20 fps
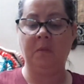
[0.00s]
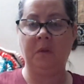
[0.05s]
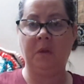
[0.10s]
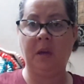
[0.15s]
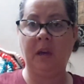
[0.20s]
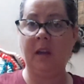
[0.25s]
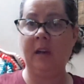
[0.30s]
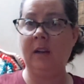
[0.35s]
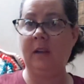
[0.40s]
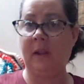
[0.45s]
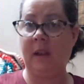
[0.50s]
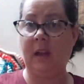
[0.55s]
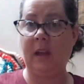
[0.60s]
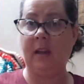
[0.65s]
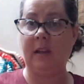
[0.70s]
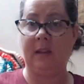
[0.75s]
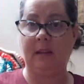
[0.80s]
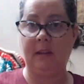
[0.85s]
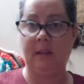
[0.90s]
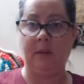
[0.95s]
kind of glad
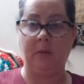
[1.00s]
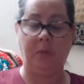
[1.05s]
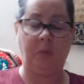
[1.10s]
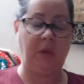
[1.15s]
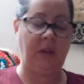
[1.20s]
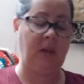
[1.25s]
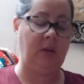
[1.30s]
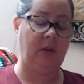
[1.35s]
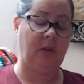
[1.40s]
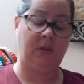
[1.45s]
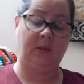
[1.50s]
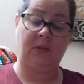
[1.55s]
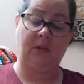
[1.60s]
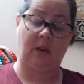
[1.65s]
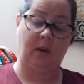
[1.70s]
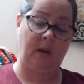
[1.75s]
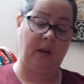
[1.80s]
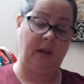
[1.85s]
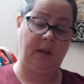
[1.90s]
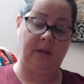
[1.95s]
I did, because
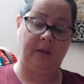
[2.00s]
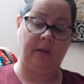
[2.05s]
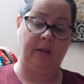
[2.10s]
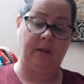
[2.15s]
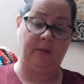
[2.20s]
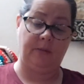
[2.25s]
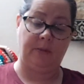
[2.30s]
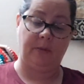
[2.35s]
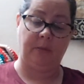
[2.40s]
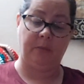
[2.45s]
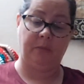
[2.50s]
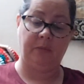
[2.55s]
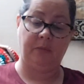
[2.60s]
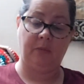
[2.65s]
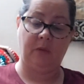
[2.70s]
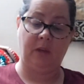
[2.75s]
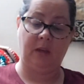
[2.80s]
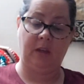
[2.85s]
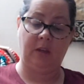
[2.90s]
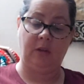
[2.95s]
I love them.
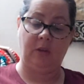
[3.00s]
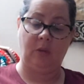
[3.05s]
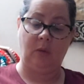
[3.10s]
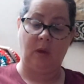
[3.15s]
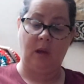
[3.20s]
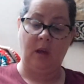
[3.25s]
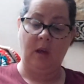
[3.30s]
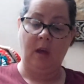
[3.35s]
I do.